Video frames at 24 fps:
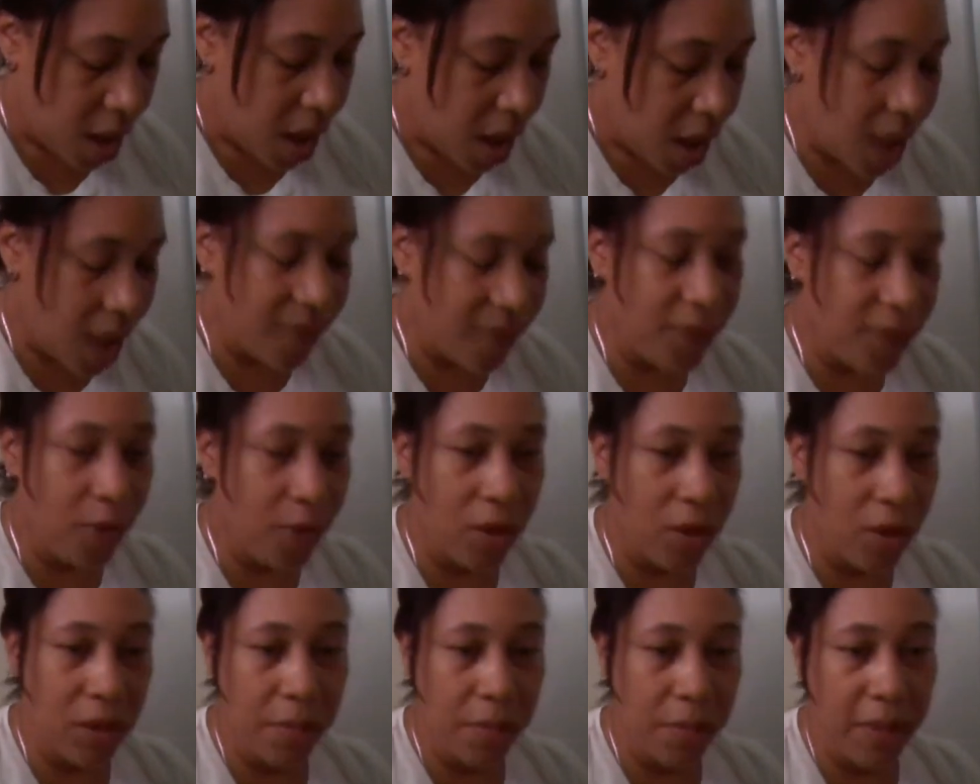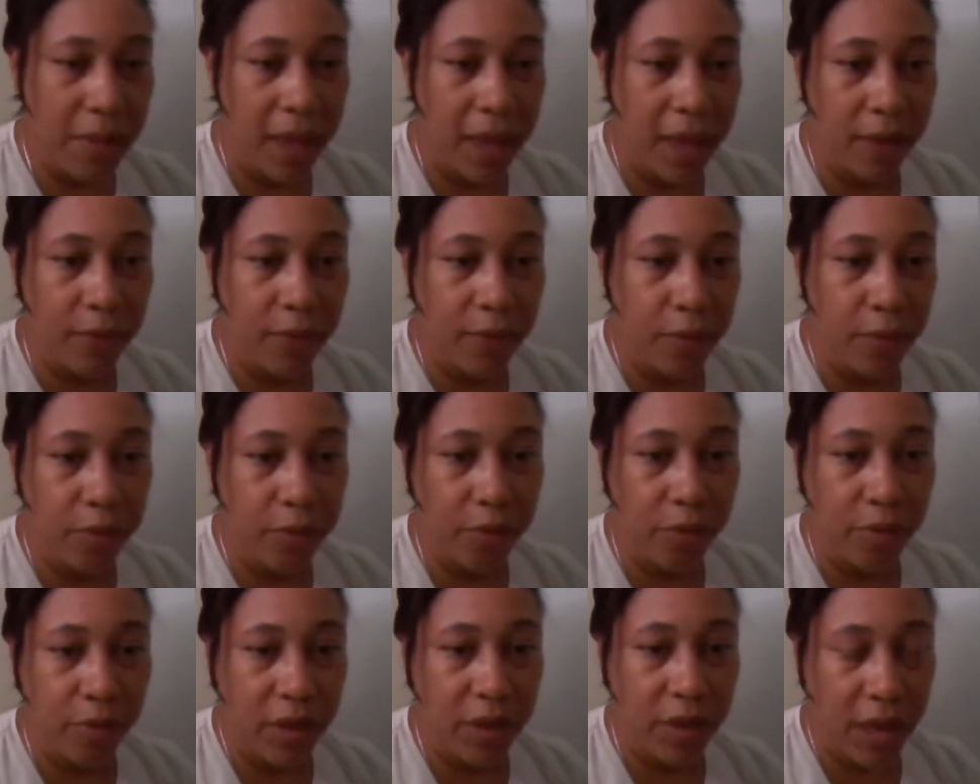I've fallen back from
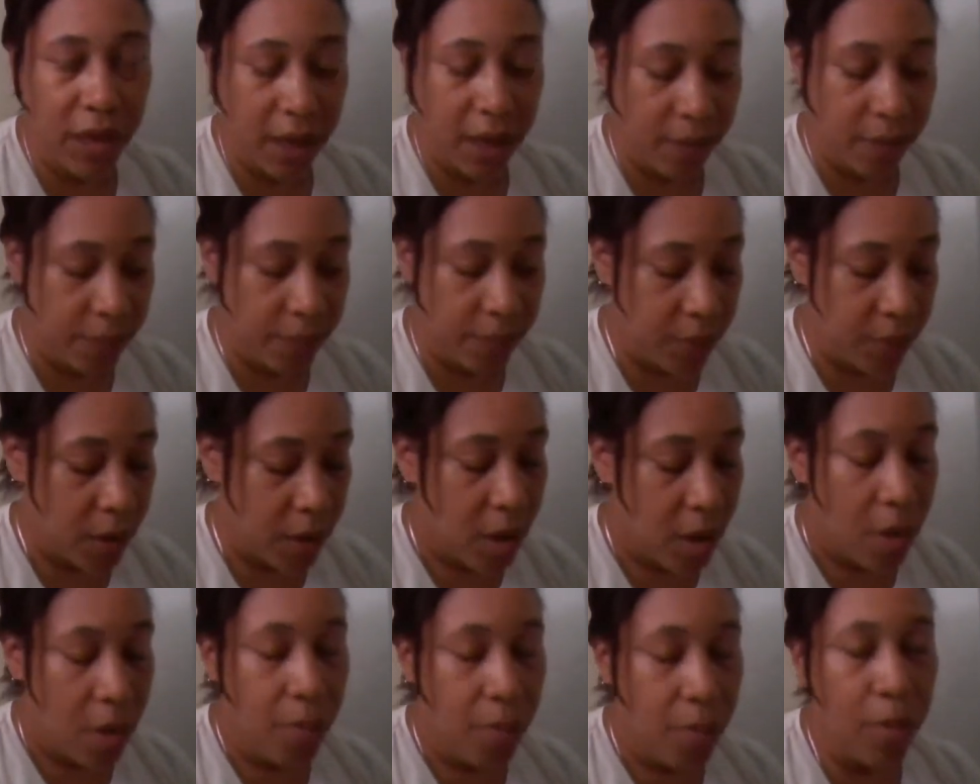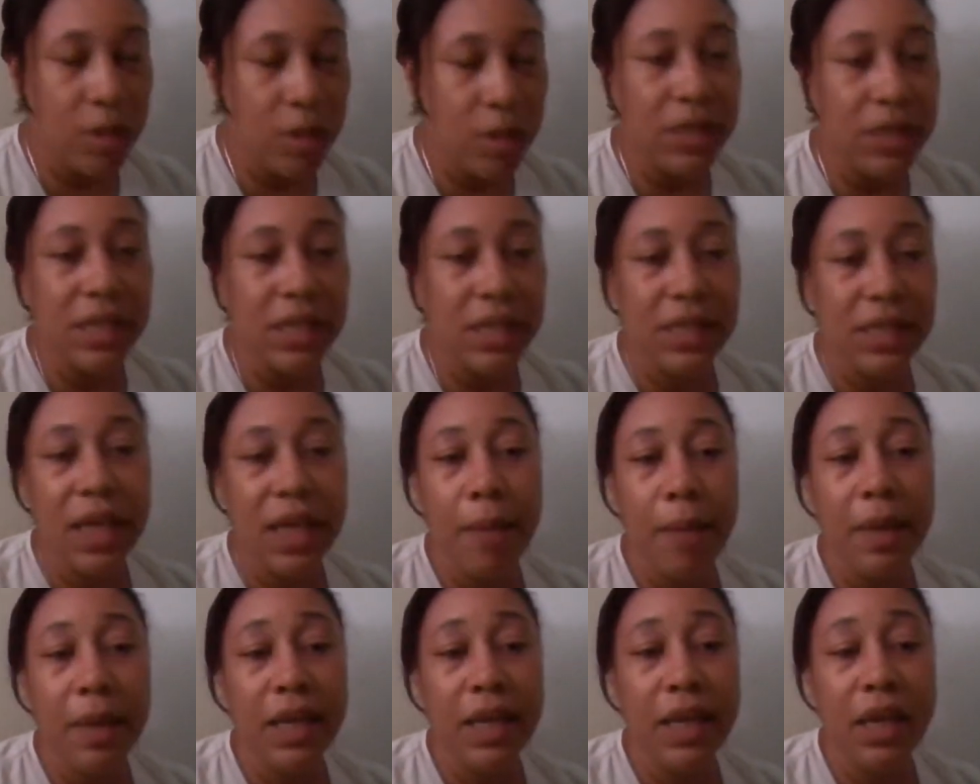doing that. Most of the
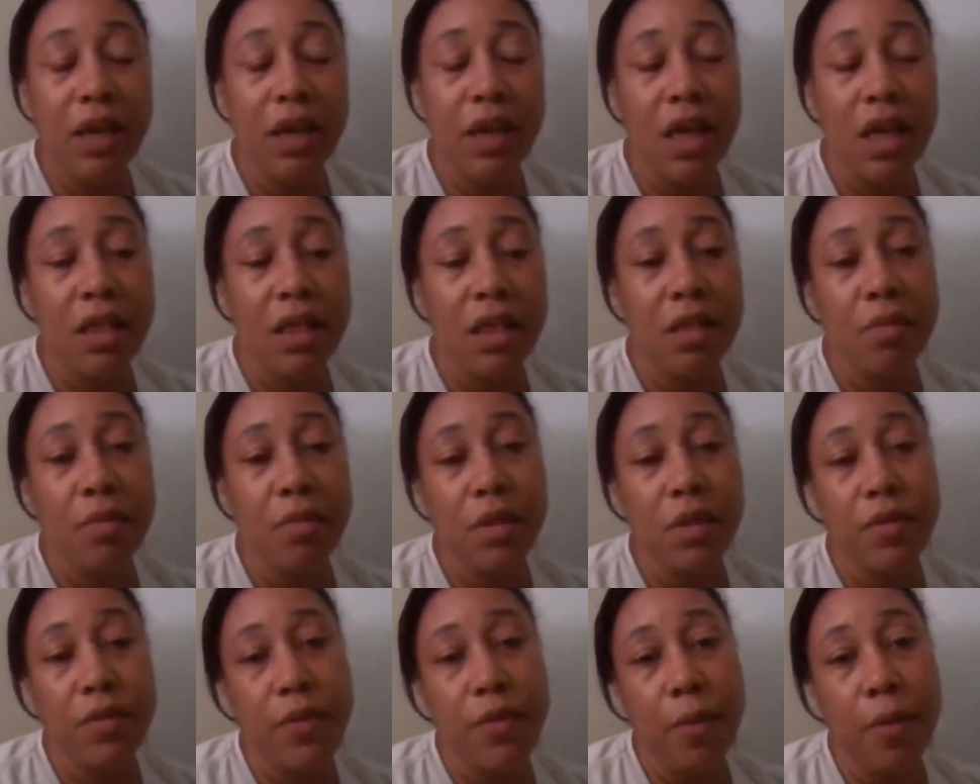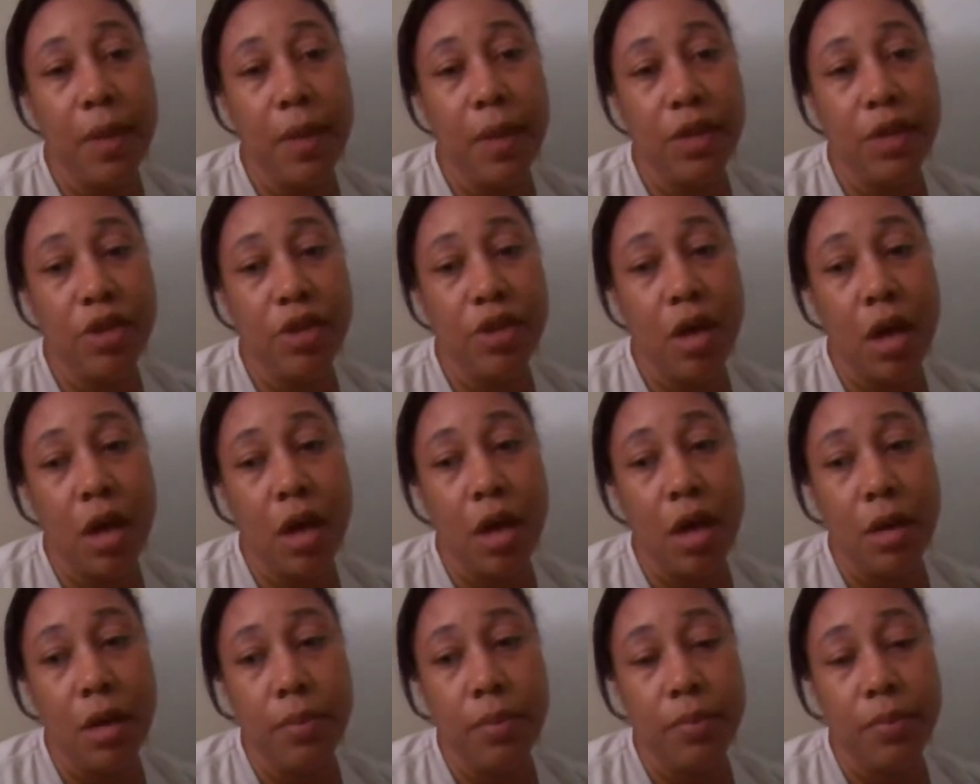time I get customers from my
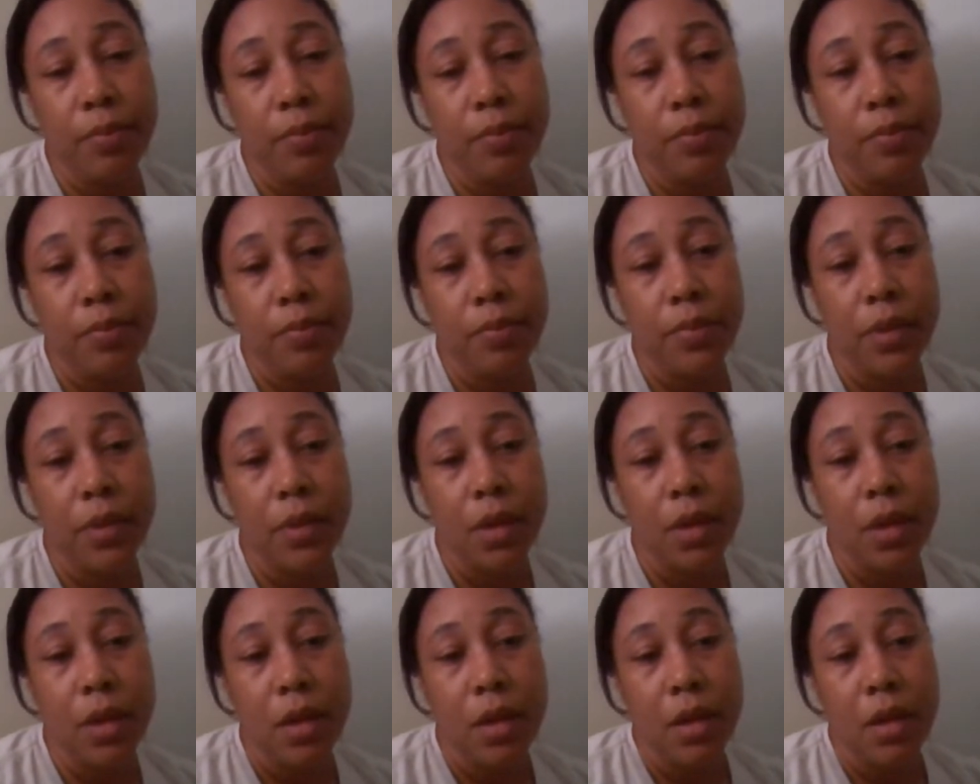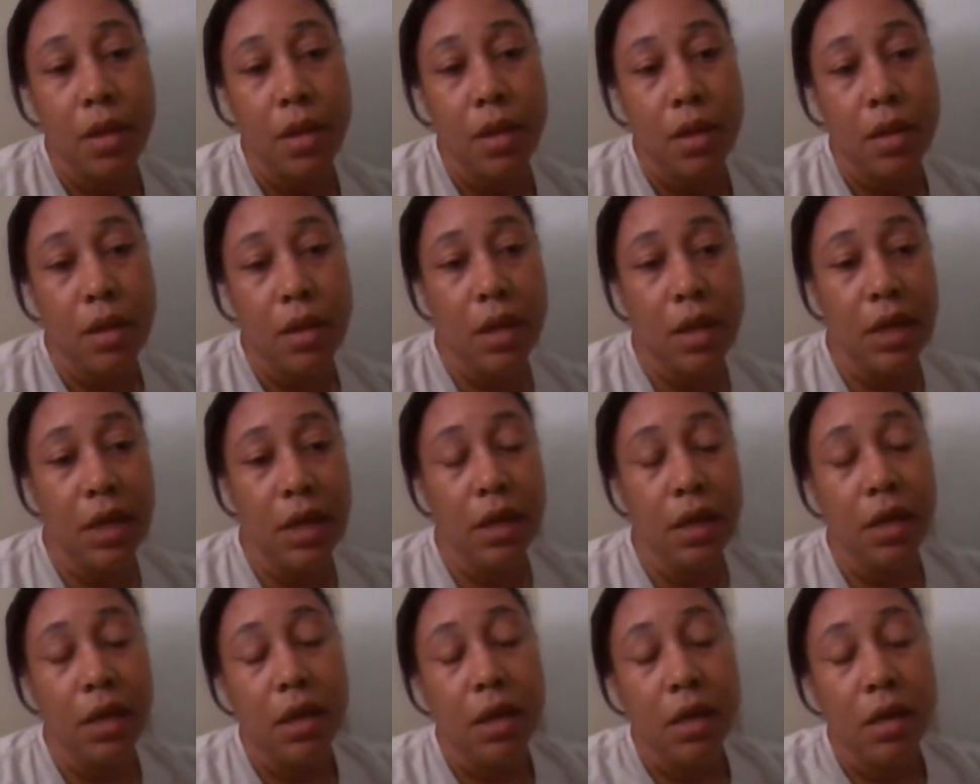job.
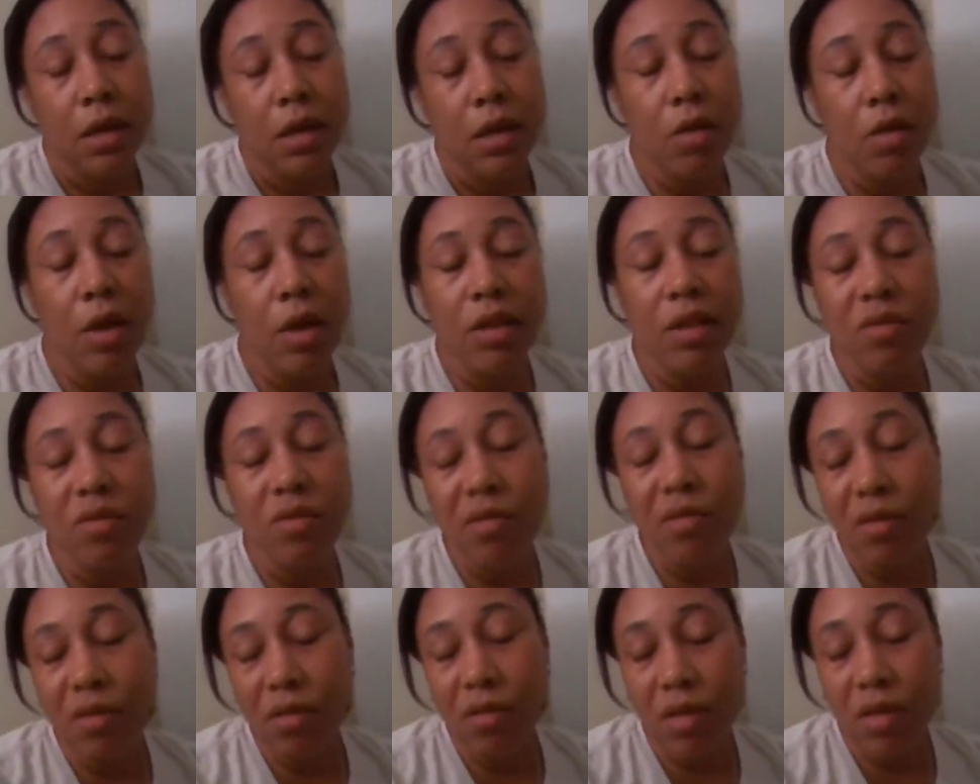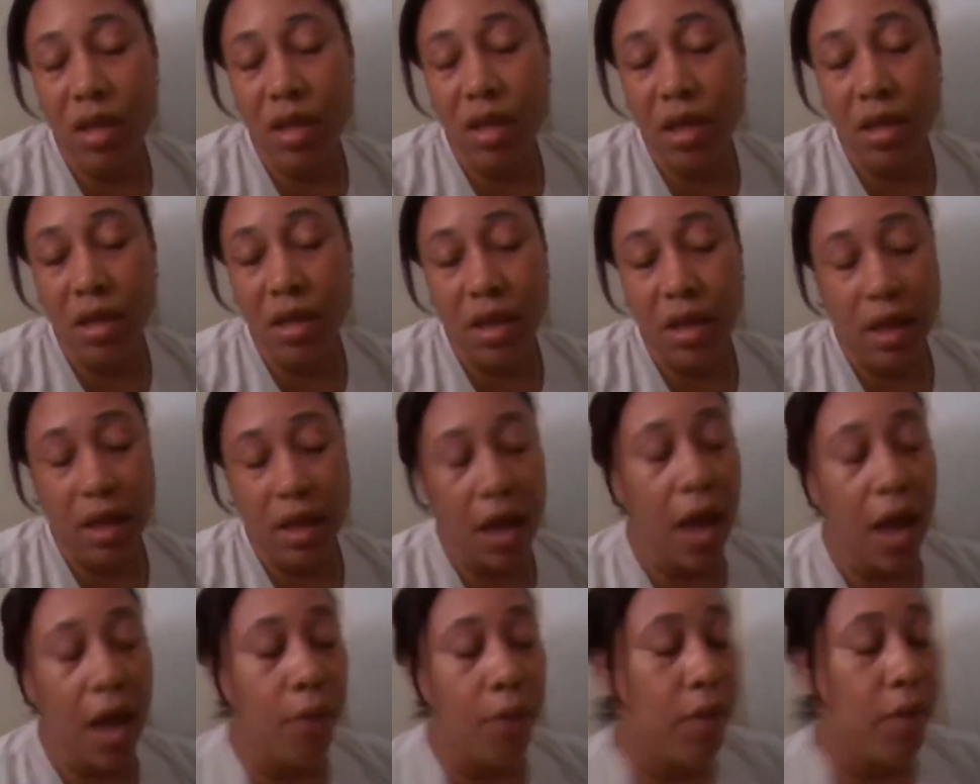Like, so I do little things like
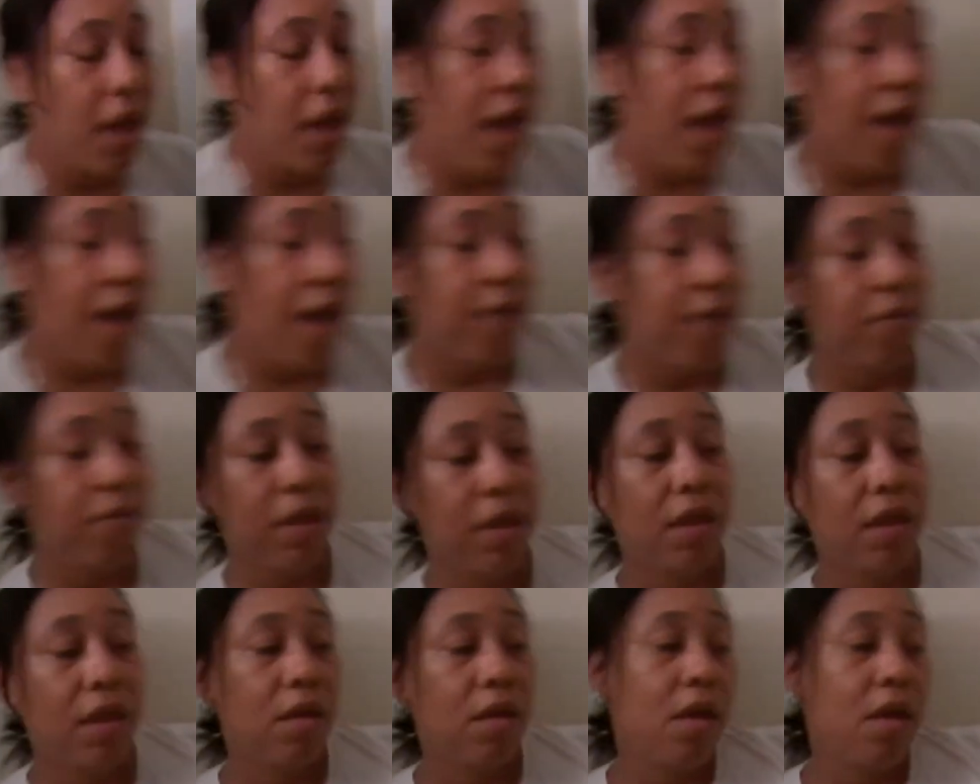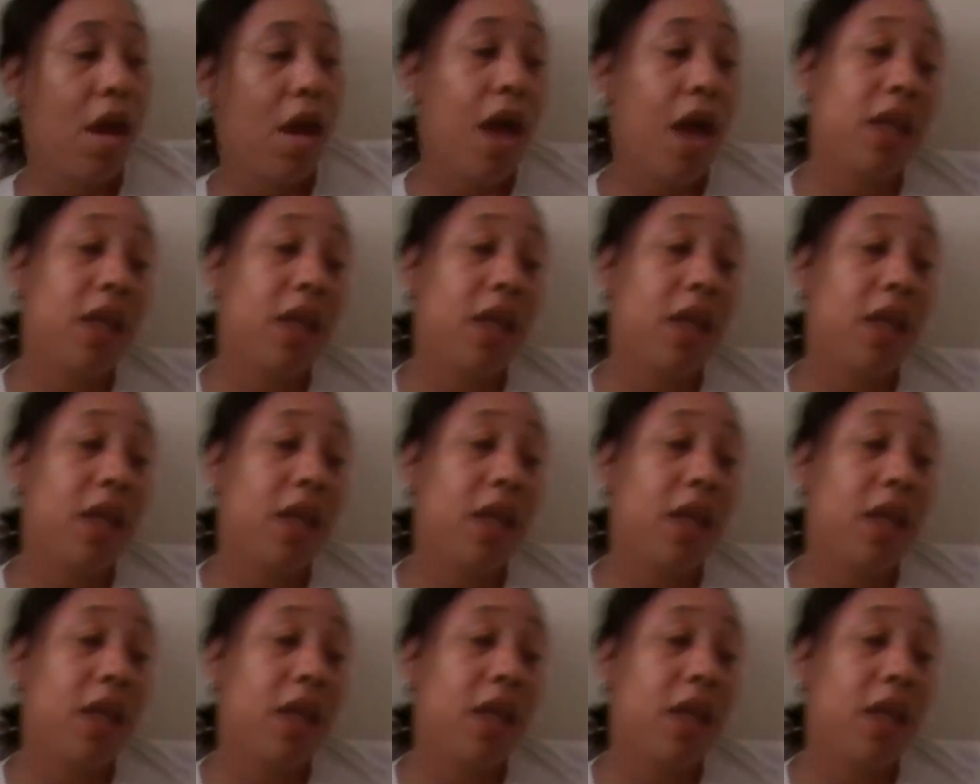I would have, like, I